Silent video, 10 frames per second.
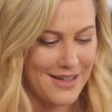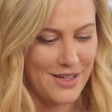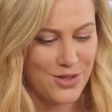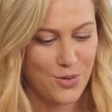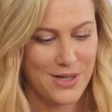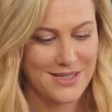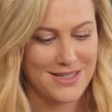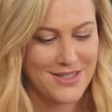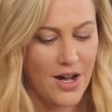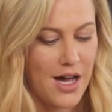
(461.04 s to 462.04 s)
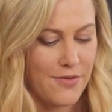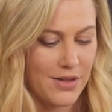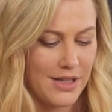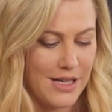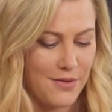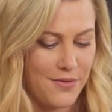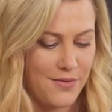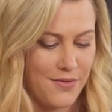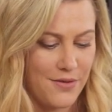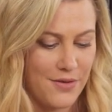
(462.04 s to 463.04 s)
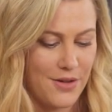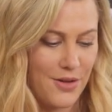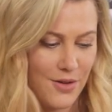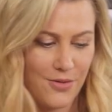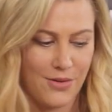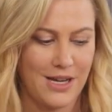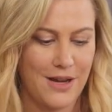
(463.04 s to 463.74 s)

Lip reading: It's always a sigh of relief when